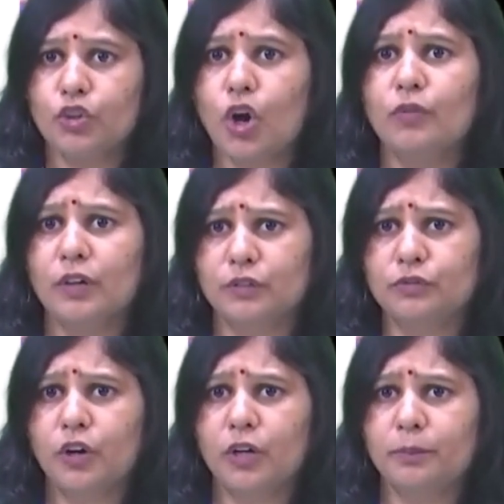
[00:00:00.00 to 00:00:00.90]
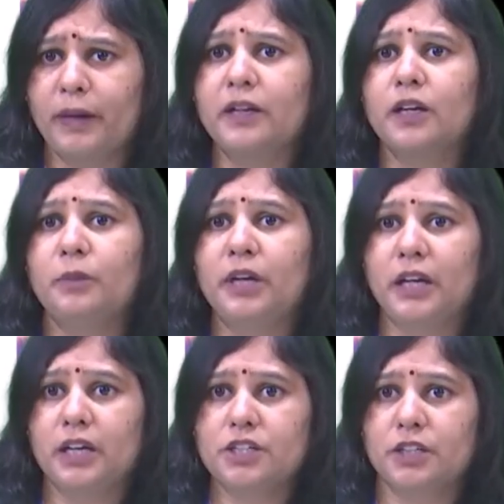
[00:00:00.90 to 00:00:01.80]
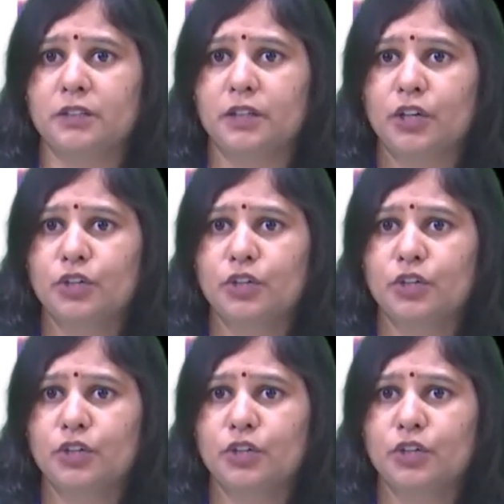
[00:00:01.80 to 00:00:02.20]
tower for better communication?